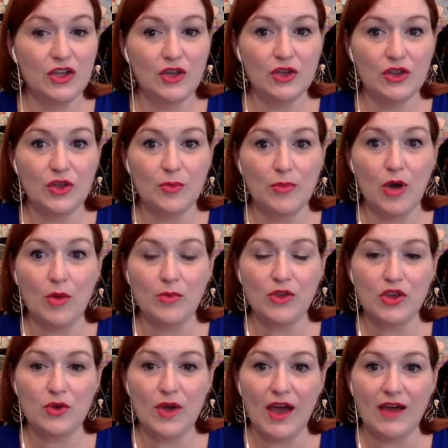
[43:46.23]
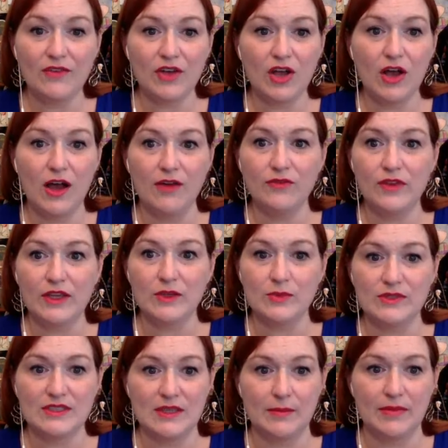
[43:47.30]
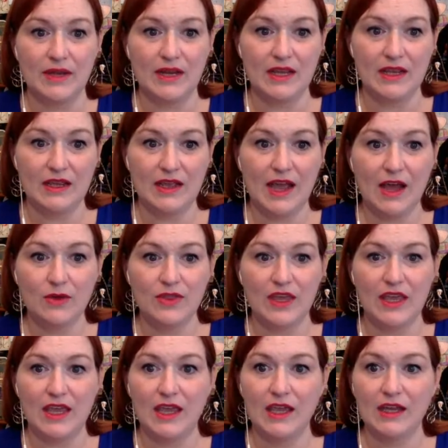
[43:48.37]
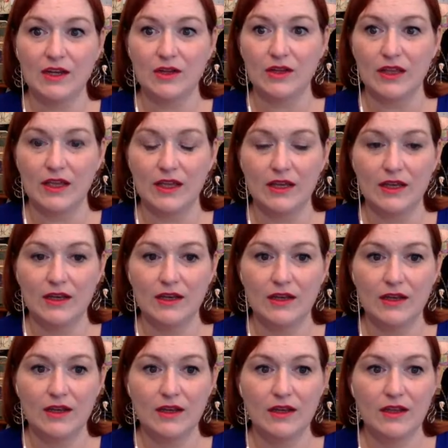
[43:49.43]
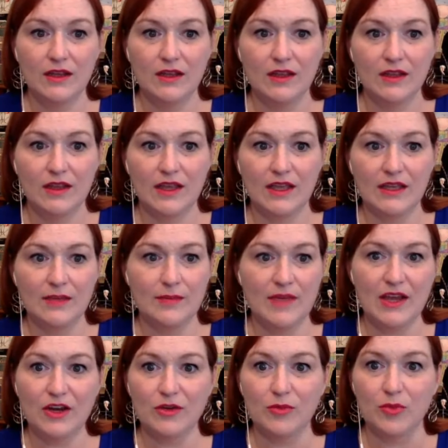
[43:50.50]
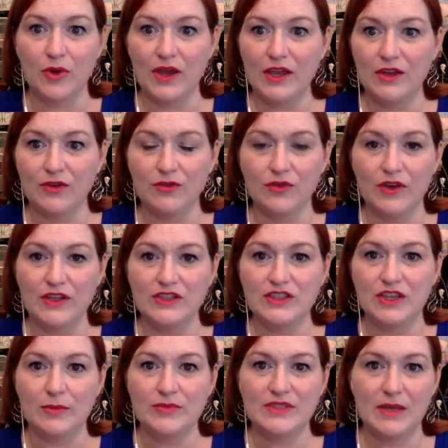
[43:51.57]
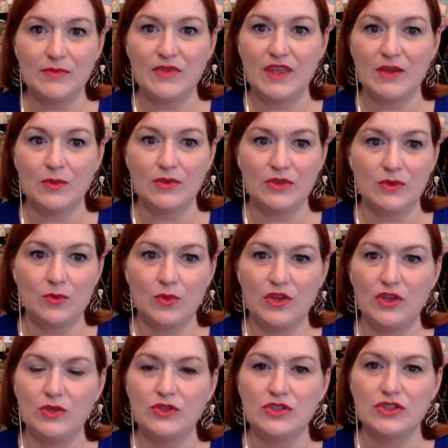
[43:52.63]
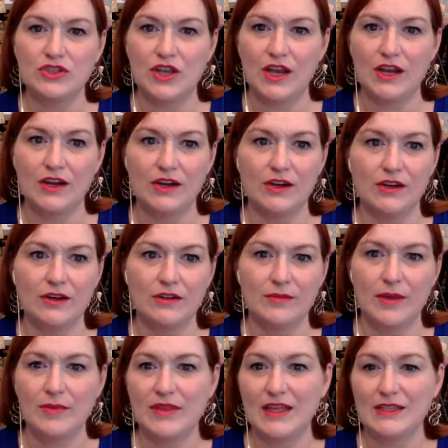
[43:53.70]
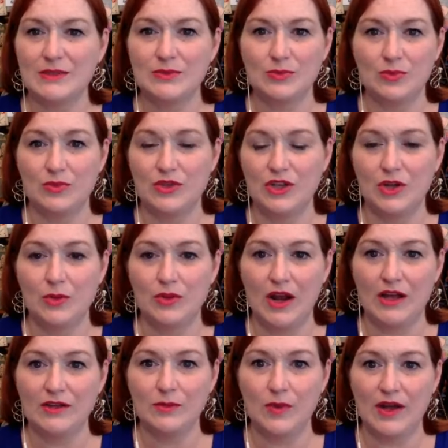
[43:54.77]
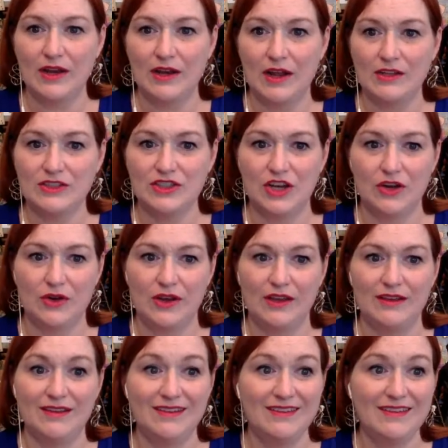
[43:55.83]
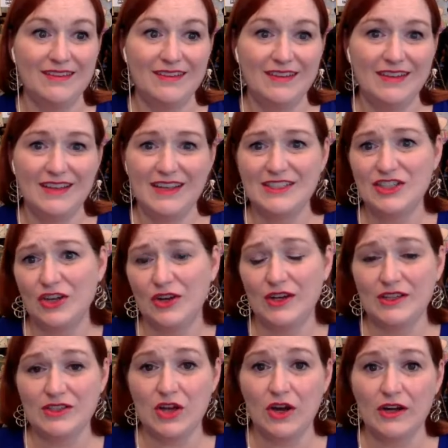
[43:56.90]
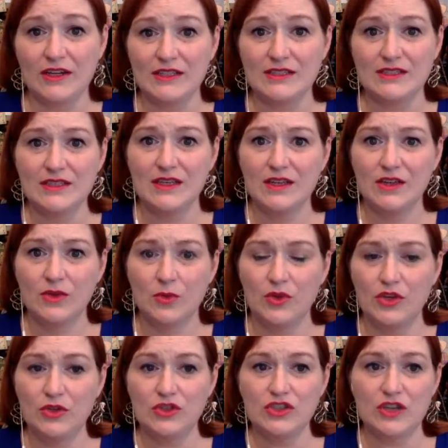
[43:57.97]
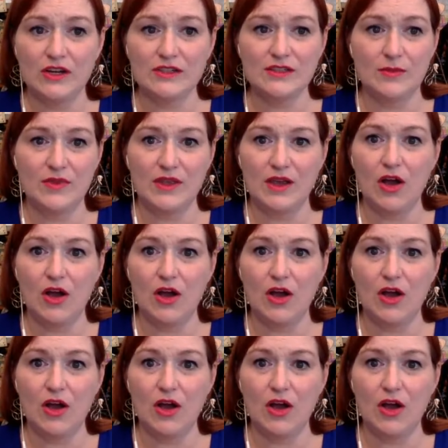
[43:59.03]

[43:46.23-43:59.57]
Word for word: The moment you have a conflict with somebody, how they handle it can make or break your friendship. Same thing with when you share, maybe that's, you know, not why not sharing is sharing is hard, because when you share something